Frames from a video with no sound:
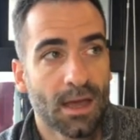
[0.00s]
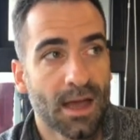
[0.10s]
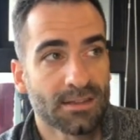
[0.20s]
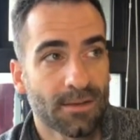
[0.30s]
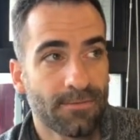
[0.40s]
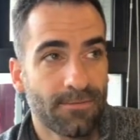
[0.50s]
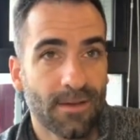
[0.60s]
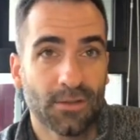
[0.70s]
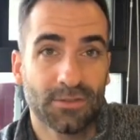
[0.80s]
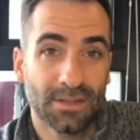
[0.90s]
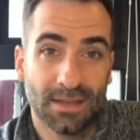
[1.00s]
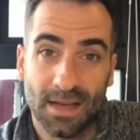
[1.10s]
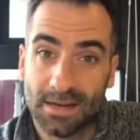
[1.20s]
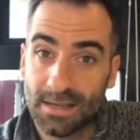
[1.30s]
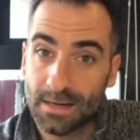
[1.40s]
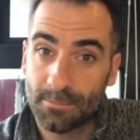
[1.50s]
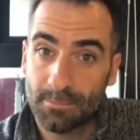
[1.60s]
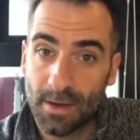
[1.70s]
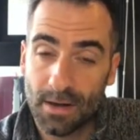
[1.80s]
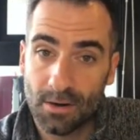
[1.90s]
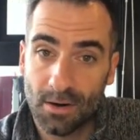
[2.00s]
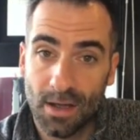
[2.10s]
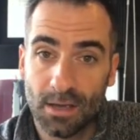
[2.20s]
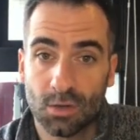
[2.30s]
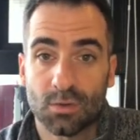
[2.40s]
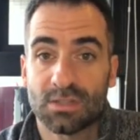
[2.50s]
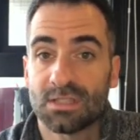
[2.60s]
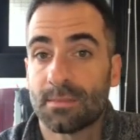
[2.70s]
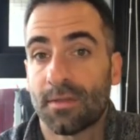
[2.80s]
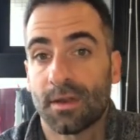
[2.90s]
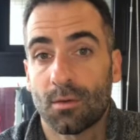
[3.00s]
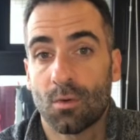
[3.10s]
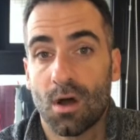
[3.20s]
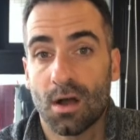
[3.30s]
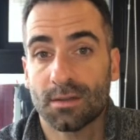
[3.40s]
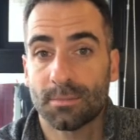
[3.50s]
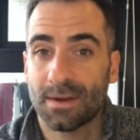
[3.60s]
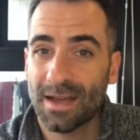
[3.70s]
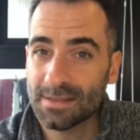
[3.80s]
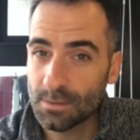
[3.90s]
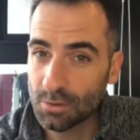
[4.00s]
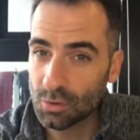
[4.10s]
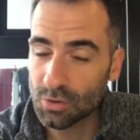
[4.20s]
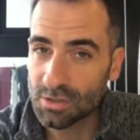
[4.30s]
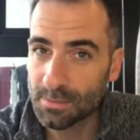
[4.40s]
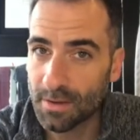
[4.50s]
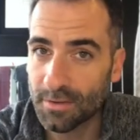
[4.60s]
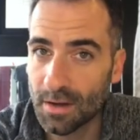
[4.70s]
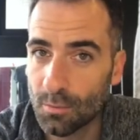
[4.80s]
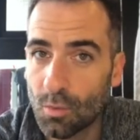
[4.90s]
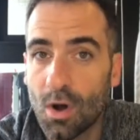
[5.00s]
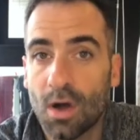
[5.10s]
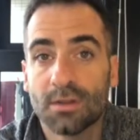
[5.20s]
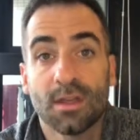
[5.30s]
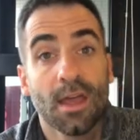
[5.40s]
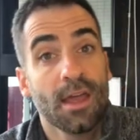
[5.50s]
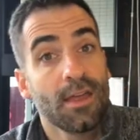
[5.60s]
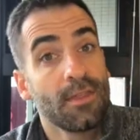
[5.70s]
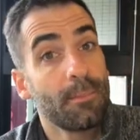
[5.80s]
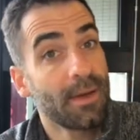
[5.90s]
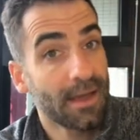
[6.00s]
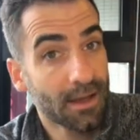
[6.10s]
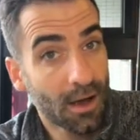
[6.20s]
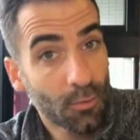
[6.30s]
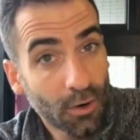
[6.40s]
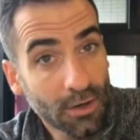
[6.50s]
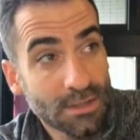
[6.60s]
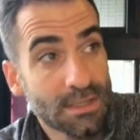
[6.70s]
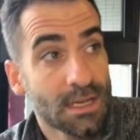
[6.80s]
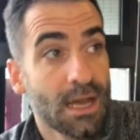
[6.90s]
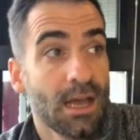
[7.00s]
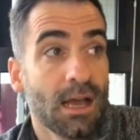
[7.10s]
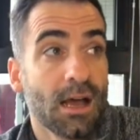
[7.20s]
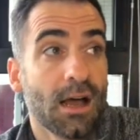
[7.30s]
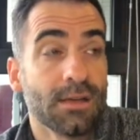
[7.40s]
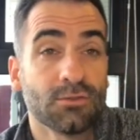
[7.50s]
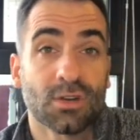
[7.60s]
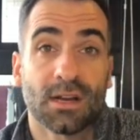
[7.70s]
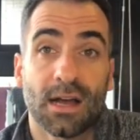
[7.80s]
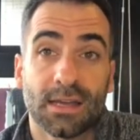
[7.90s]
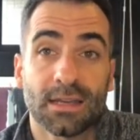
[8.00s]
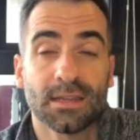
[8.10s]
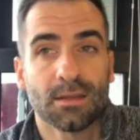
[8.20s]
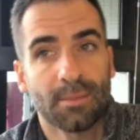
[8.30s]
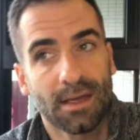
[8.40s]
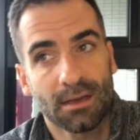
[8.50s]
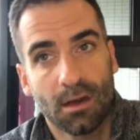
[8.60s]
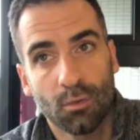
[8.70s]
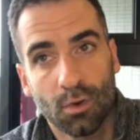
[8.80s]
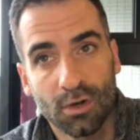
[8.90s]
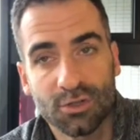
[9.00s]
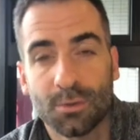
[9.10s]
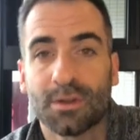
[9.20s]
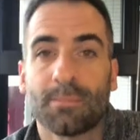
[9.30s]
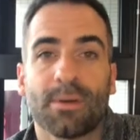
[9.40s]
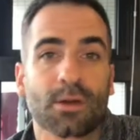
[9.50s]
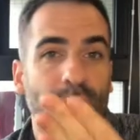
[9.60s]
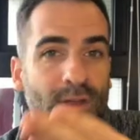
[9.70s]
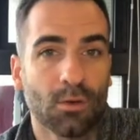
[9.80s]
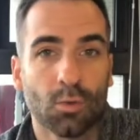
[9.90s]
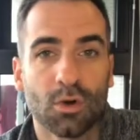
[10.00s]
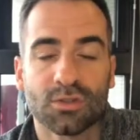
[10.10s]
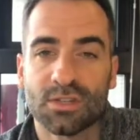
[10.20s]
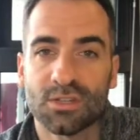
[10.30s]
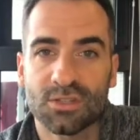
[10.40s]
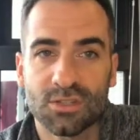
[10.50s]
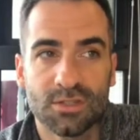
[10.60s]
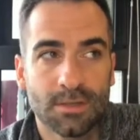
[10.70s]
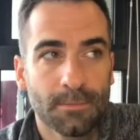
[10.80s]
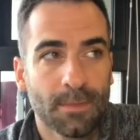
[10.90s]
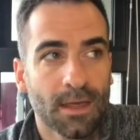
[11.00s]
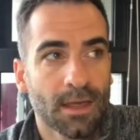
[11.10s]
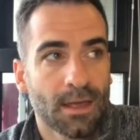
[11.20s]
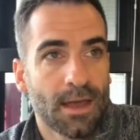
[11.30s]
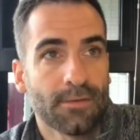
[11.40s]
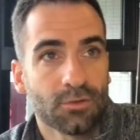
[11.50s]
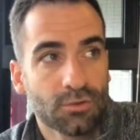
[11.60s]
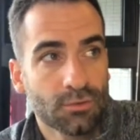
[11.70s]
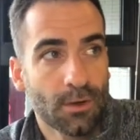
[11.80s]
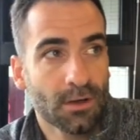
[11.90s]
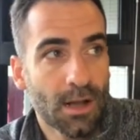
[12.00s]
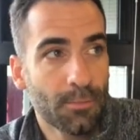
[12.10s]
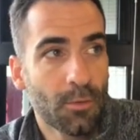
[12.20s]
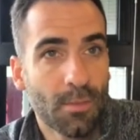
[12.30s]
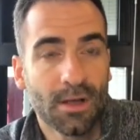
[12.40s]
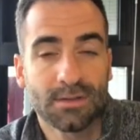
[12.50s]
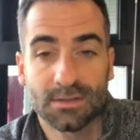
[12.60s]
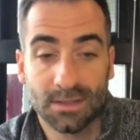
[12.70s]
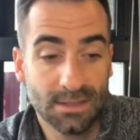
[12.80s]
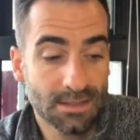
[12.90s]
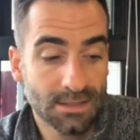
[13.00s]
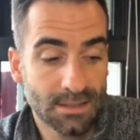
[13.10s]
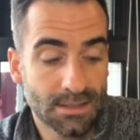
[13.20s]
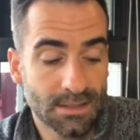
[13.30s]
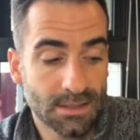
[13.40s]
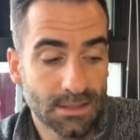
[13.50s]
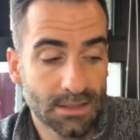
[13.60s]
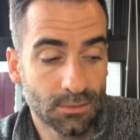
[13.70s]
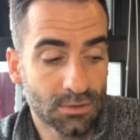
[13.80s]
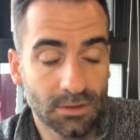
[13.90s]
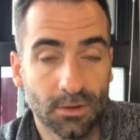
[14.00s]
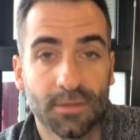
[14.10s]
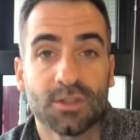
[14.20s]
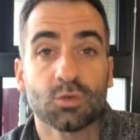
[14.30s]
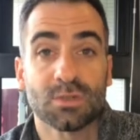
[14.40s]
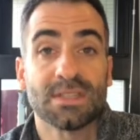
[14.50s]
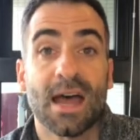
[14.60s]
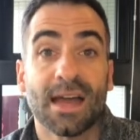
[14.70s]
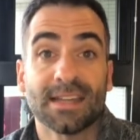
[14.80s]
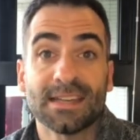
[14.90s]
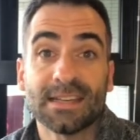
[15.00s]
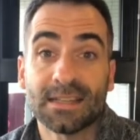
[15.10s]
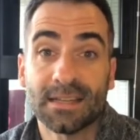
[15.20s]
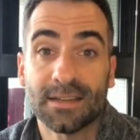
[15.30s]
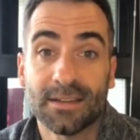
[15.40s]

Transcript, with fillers: As I felt it kind of getting better, I increased the amount that I walked, but as I would increase the amount that I walked, the pain got worse. I even tried hiking, the pain got worse. So it would get better, it would get worse. And it just, after a couple of months, I was like, this is, it was clear that this was not healing.